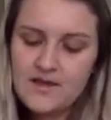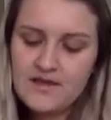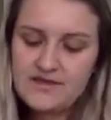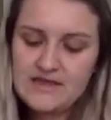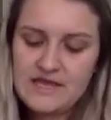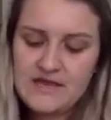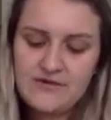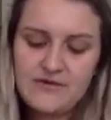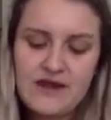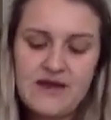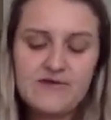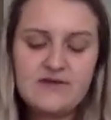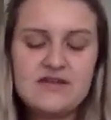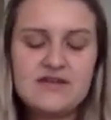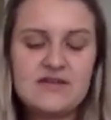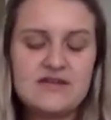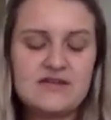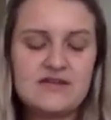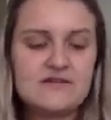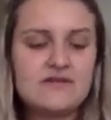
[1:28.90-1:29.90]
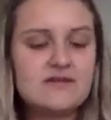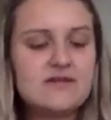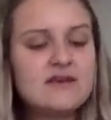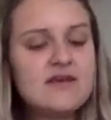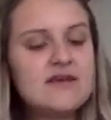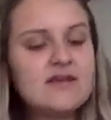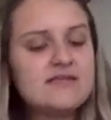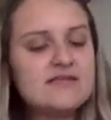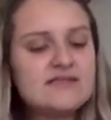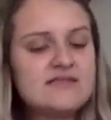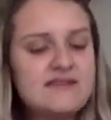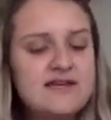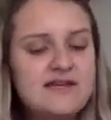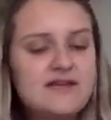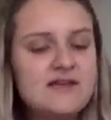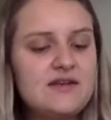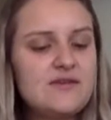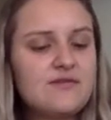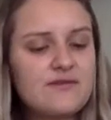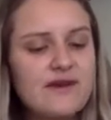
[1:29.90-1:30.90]
They crowded in,
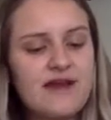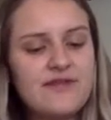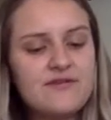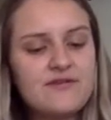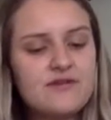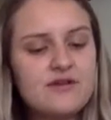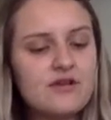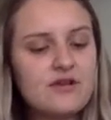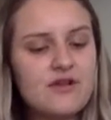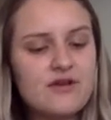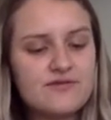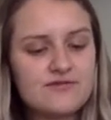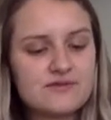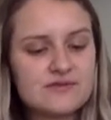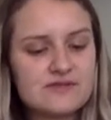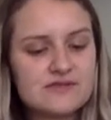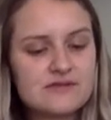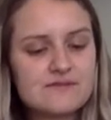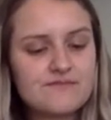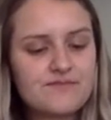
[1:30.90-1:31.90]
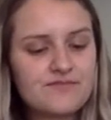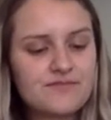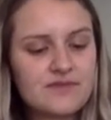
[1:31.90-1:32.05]
standing rather closer